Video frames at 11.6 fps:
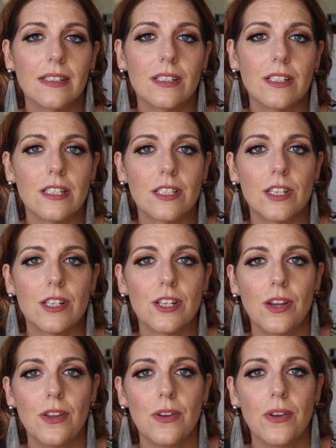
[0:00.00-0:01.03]
just to
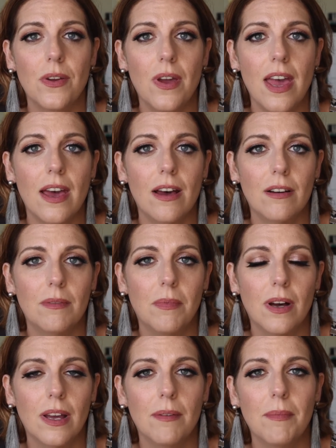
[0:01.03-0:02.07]
show you how
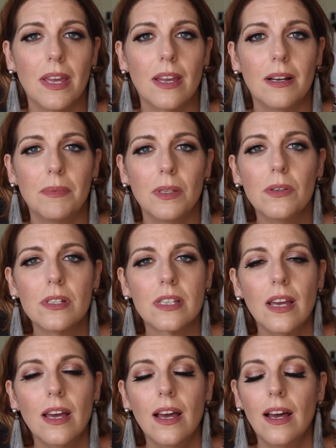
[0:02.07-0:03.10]
my makeup looks.
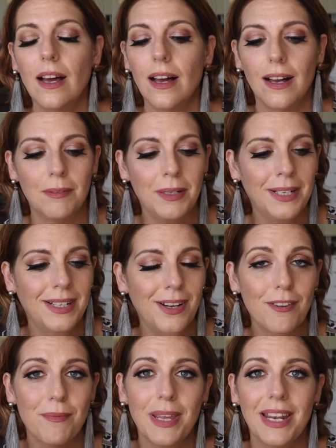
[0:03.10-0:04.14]

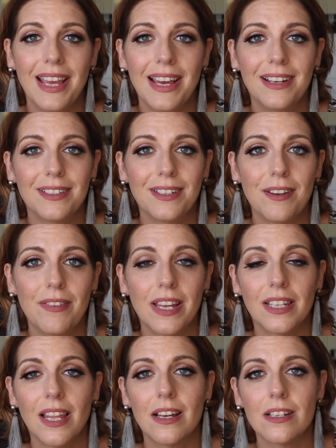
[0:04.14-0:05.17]
I've been out, I've
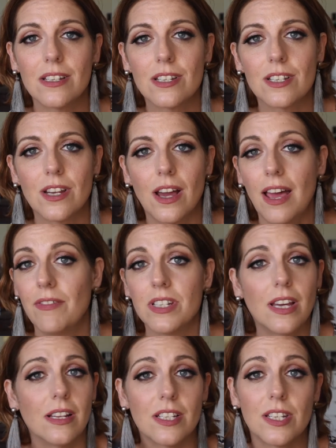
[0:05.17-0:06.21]
had lunch, I haven't
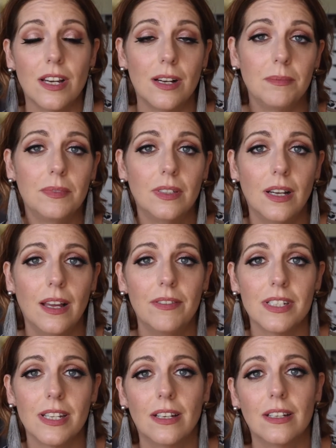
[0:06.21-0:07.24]
touched up, I
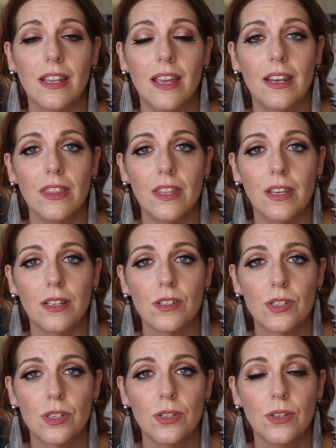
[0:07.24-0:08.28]
haven't done anything
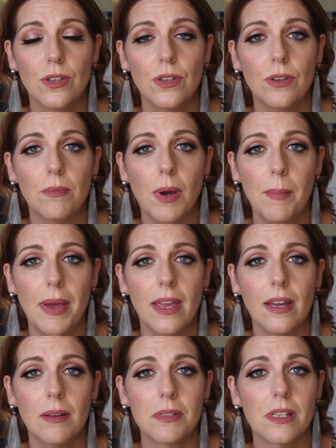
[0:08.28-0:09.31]
to my
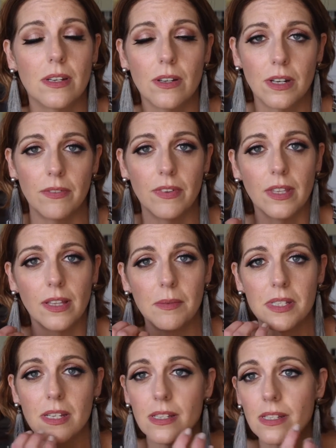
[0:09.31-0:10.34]
makeup, so not even the
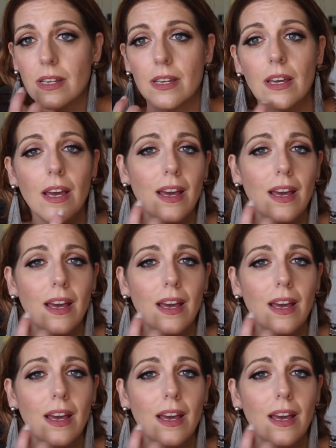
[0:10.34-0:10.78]
lipstick. So